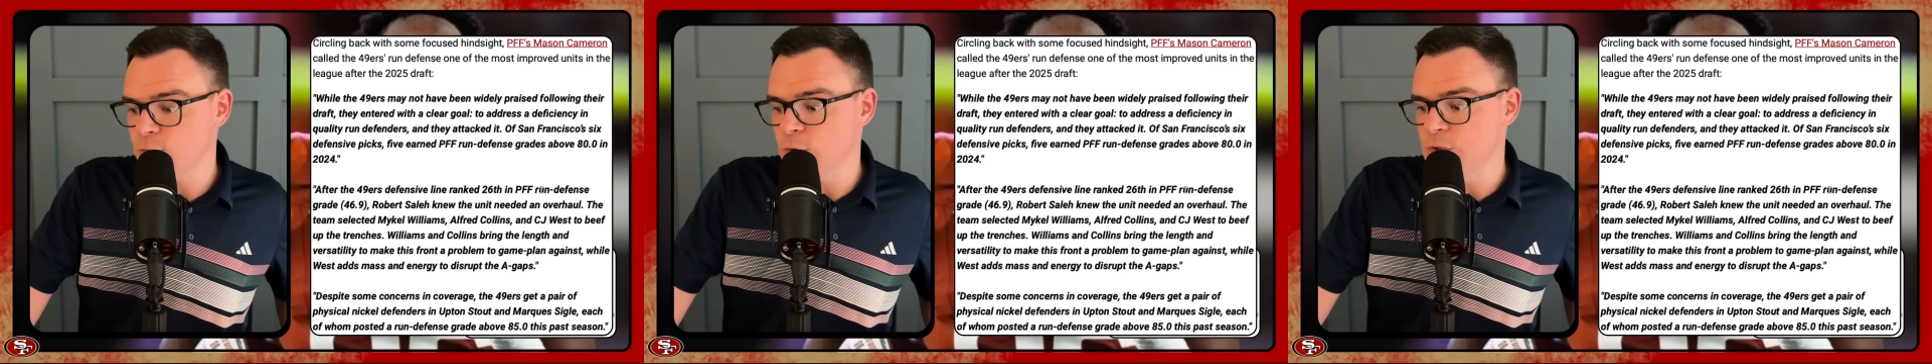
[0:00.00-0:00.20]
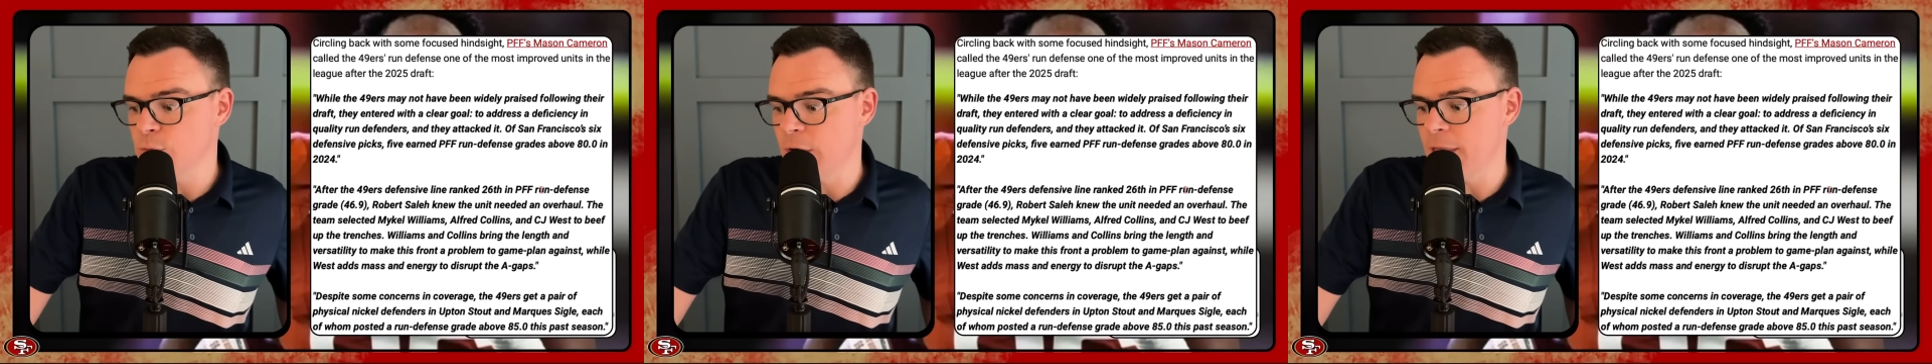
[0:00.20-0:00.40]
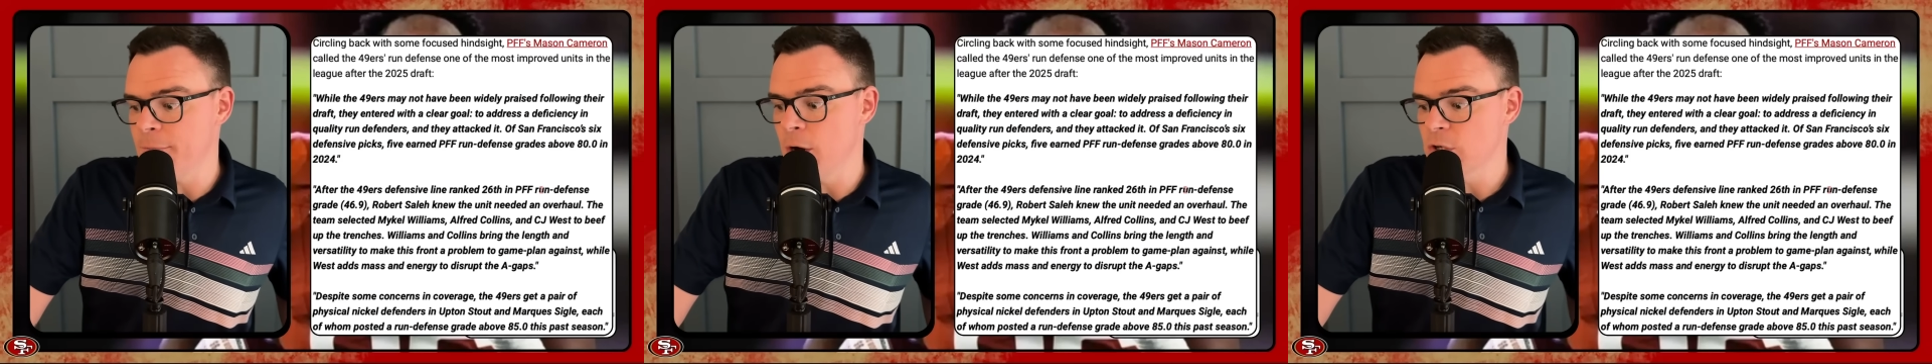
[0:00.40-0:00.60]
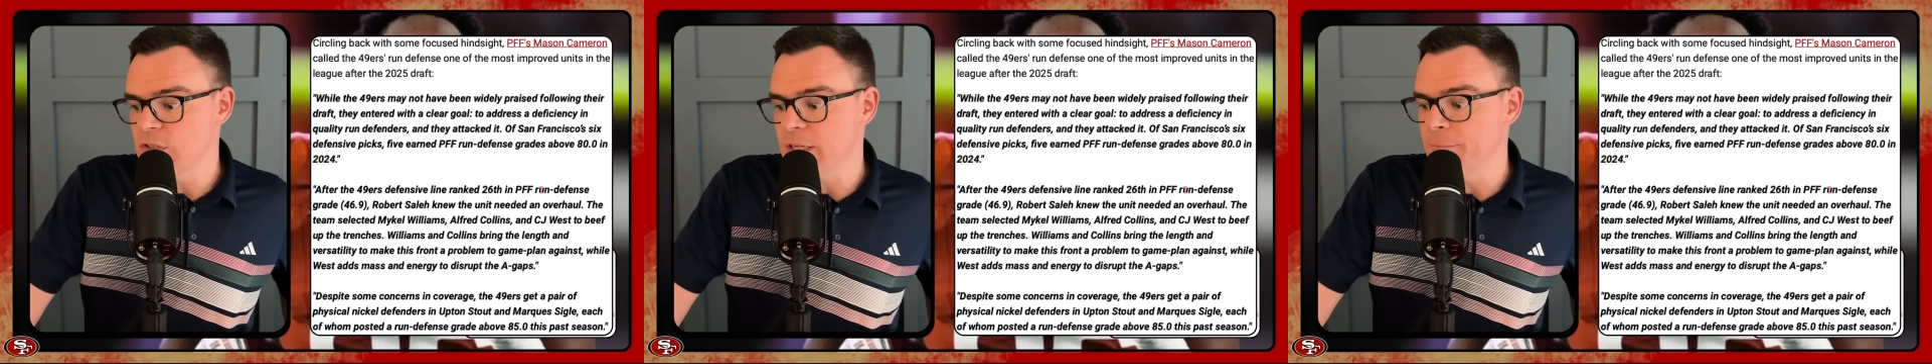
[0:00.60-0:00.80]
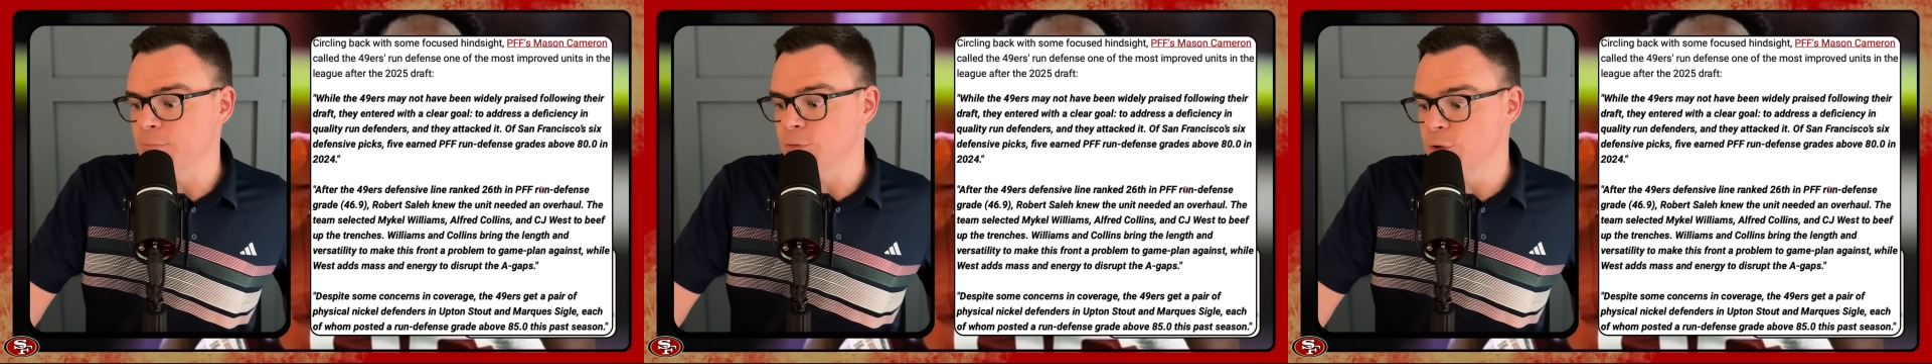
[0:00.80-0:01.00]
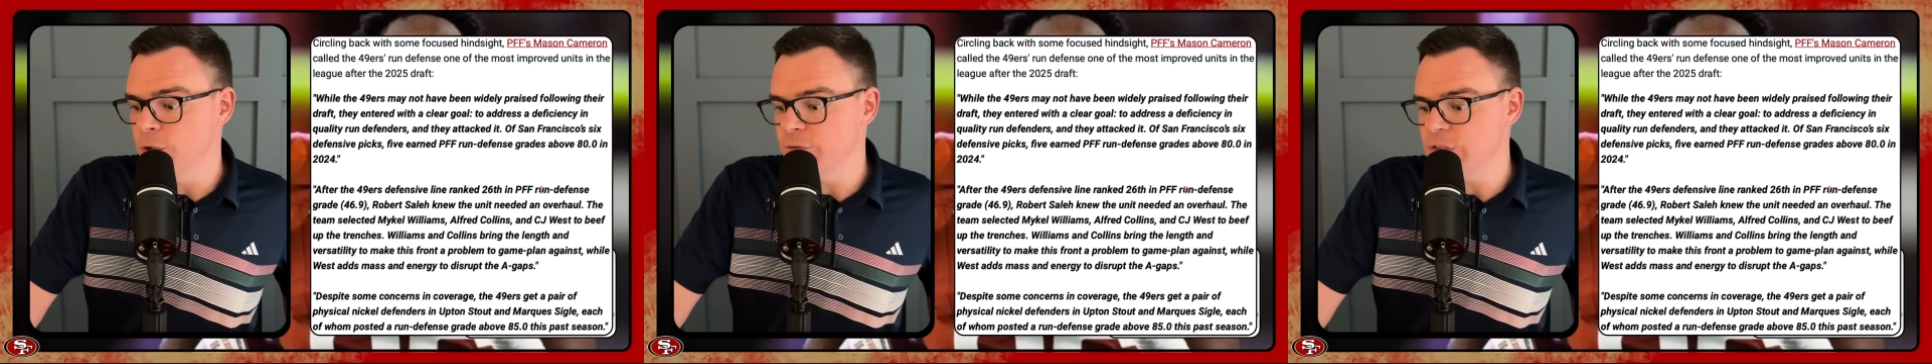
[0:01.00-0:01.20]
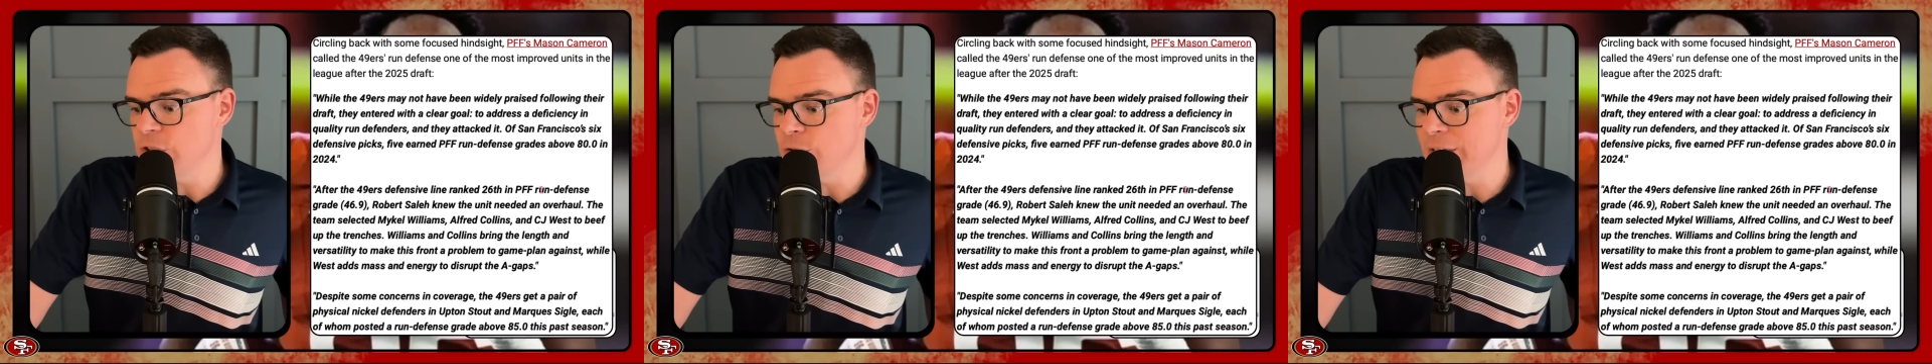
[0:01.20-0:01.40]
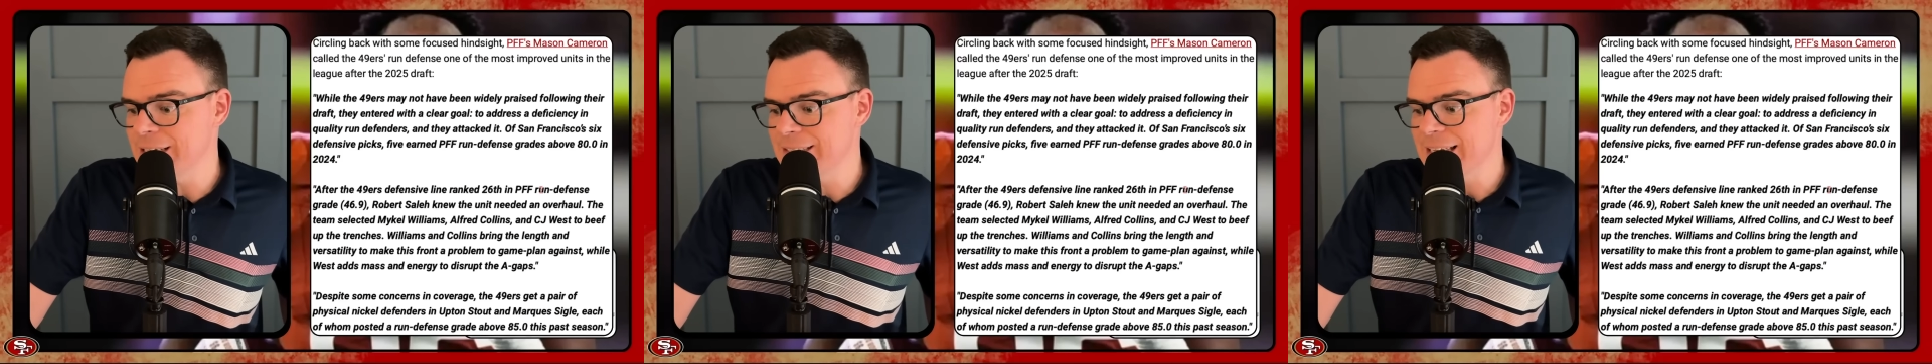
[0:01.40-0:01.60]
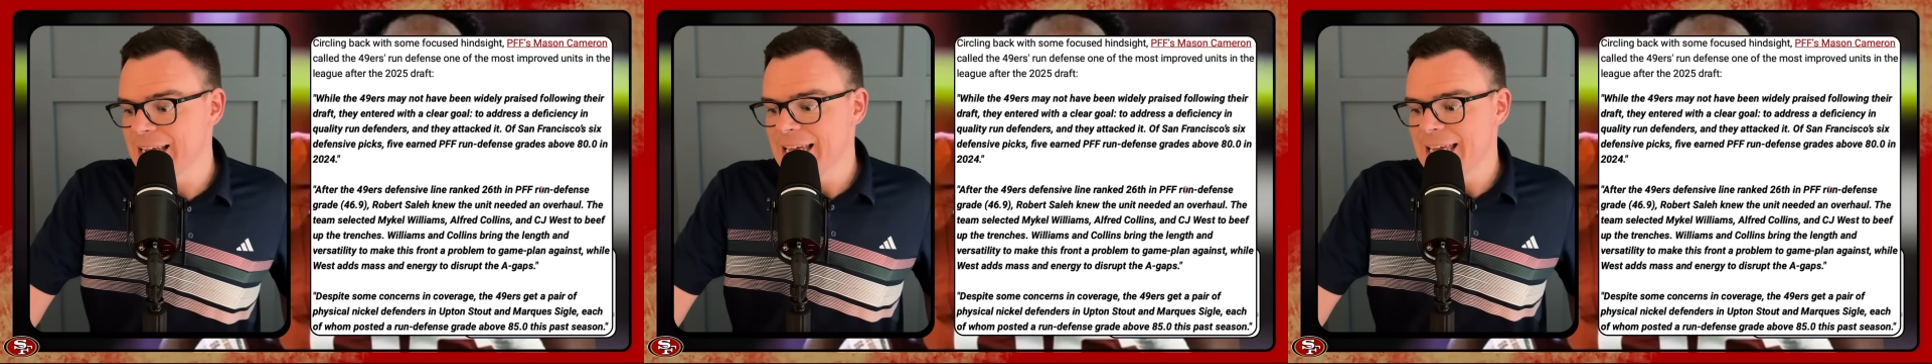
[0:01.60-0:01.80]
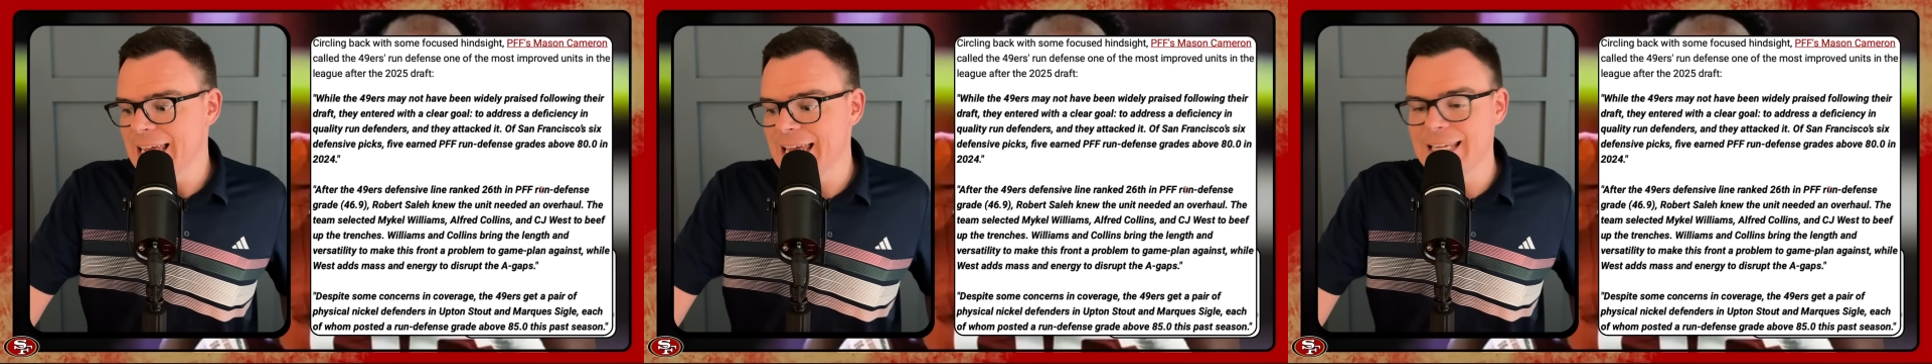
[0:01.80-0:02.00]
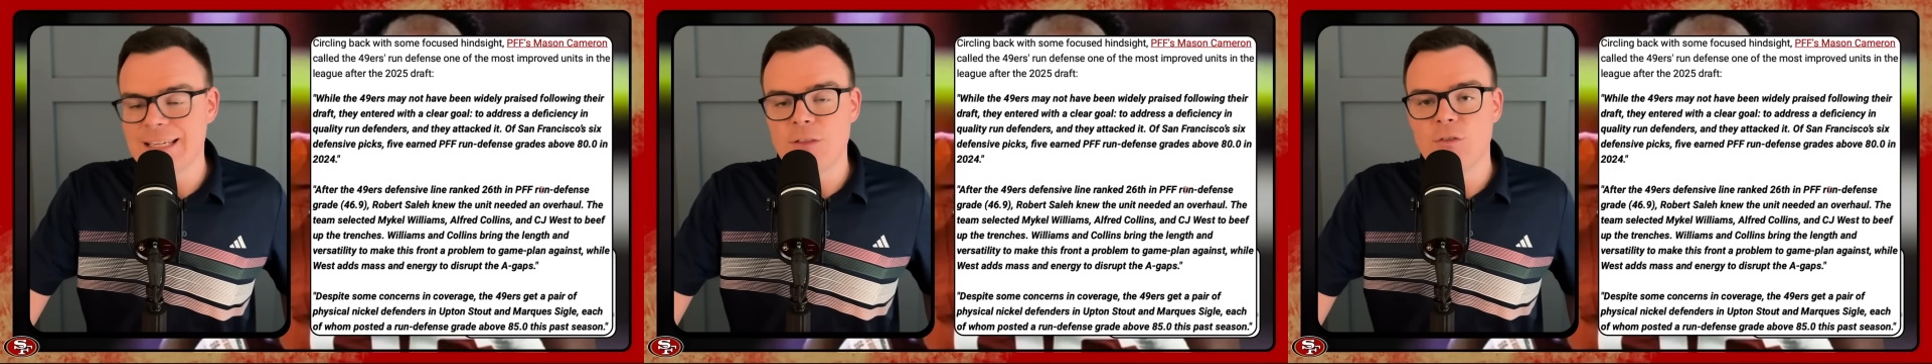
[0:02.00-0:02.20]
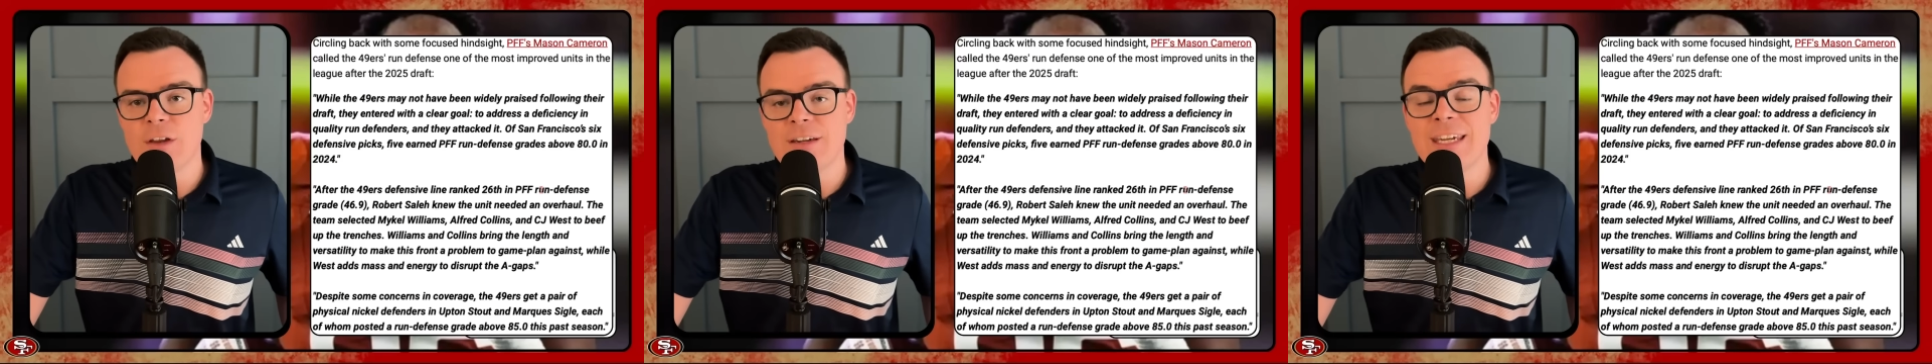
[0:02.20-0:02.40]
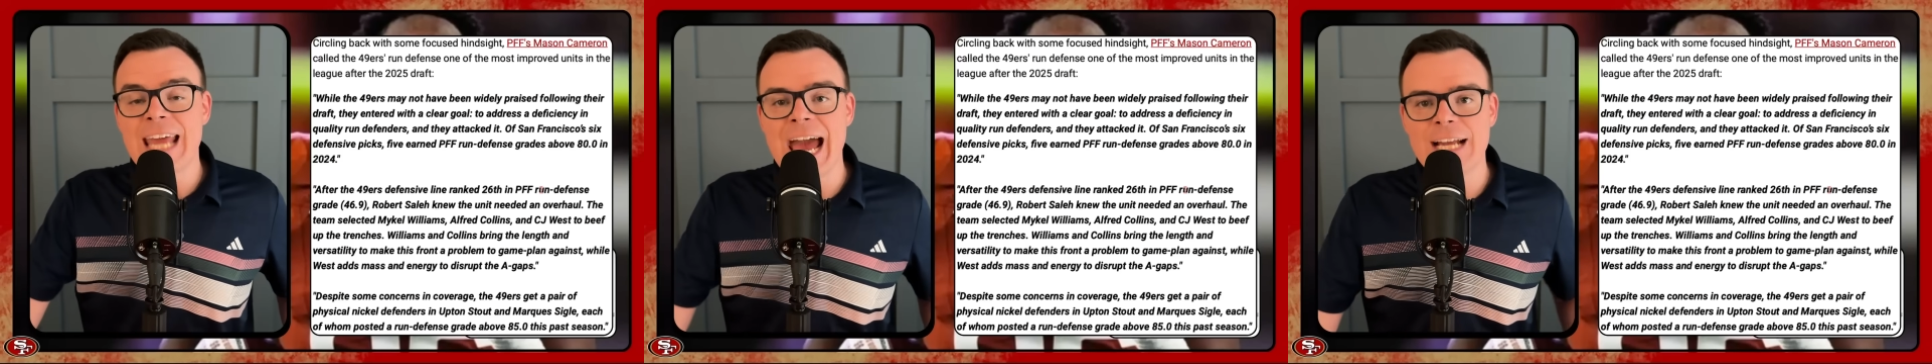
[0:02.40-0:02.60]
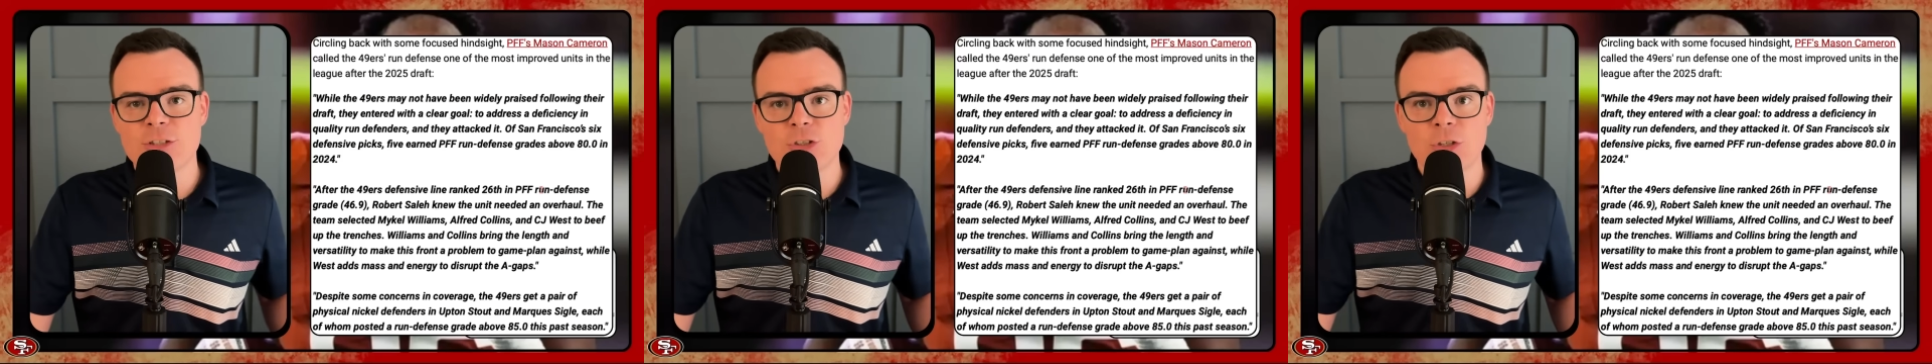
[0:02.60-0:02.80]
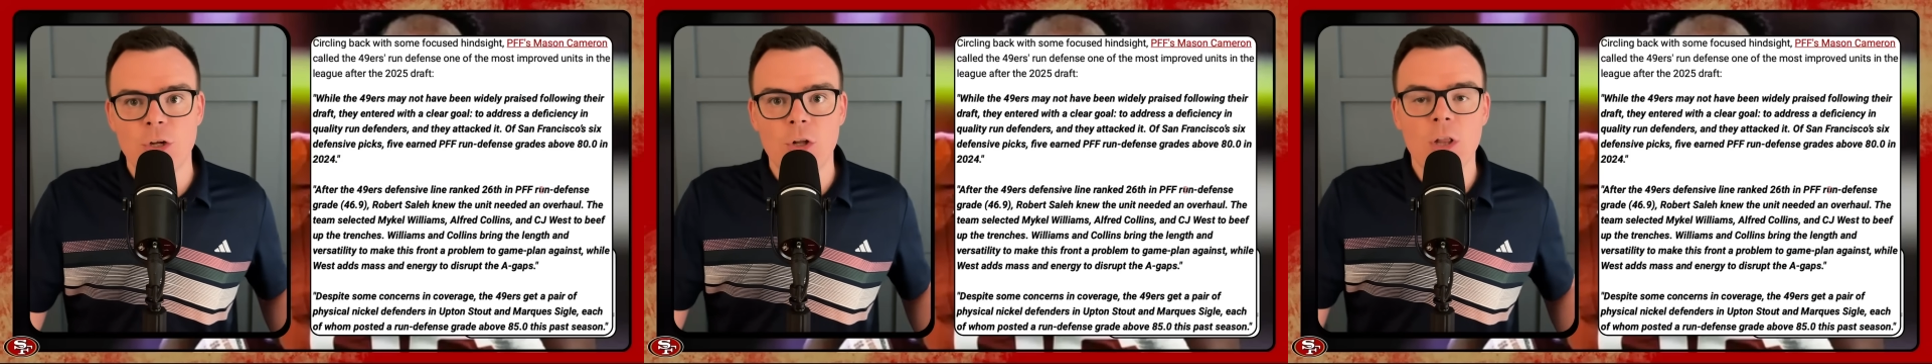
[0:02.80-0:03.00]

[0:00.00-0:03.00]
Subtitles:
was one of the most improved units in the National